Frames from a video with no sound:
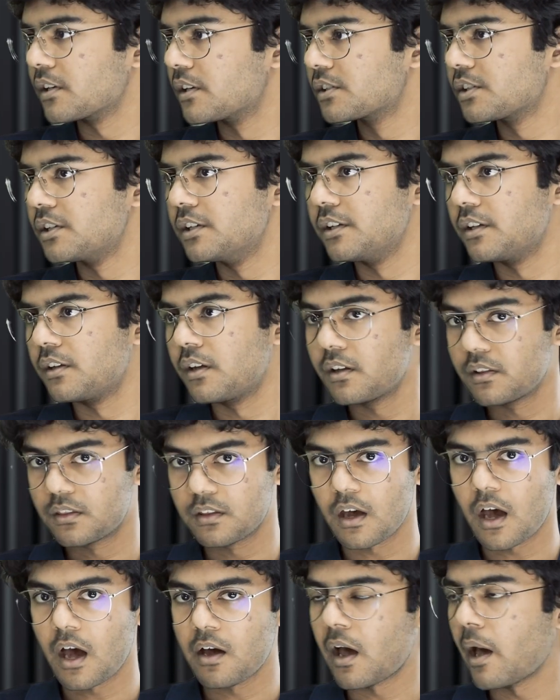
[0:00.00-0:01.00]
essentially
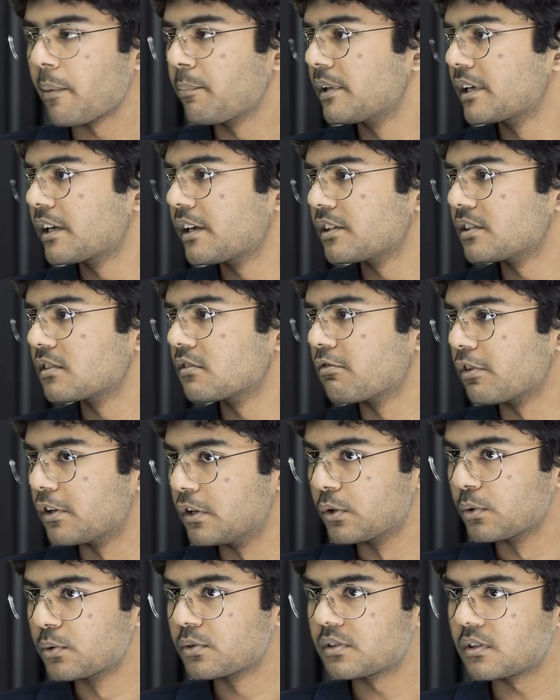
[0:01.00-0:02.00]
the application
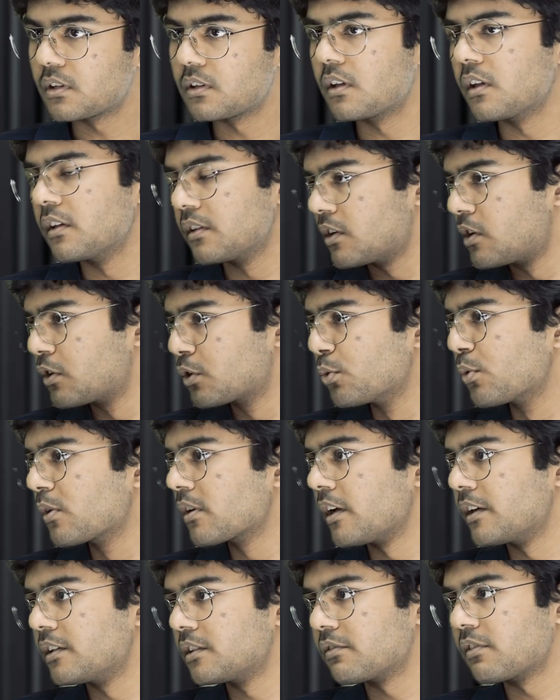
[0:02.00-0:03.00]
windows there are two
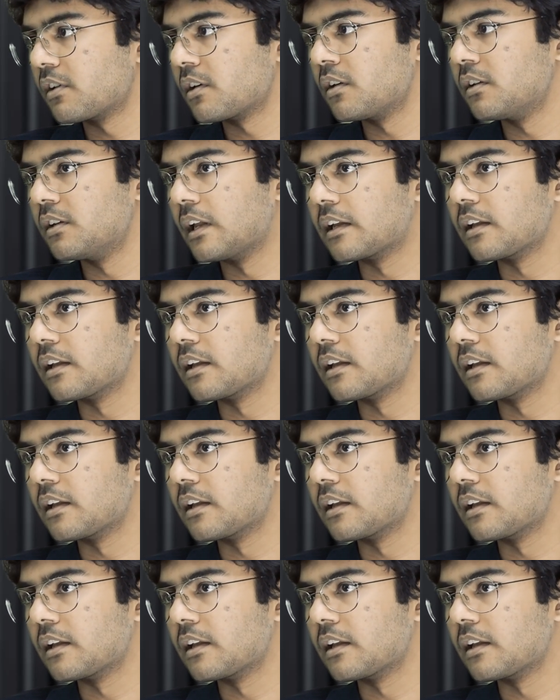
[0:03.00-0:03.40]
kinds of uh,